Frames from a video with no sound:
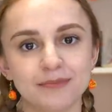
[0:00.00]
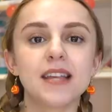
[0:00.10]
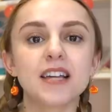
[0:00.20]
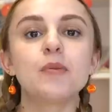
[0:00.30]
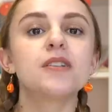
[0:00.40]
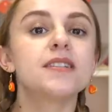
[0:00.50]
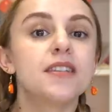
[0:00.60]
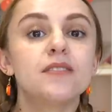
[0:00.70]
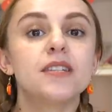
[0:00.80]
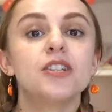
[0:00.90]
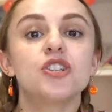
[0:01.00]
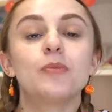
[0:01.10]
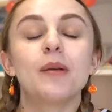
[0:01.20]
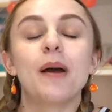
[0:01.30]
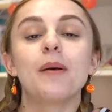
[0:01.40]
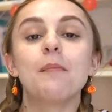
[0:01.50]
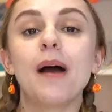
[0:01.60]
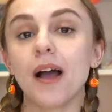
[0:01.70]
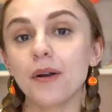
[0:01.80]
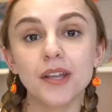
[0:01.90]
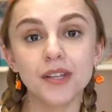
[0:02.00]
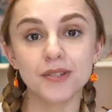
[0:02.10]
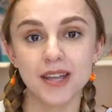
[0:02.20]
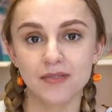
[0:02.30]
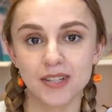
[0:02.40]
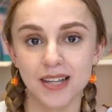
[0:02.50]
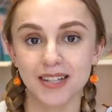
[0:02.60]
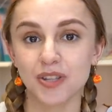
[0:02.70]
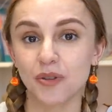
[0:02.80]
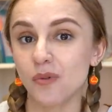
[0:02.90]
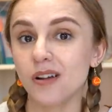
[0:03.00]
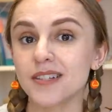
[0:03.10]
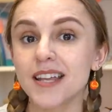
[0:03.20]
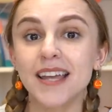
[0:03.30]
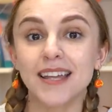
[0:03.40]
Sex positivity should be about empowering you to have the sex that you want,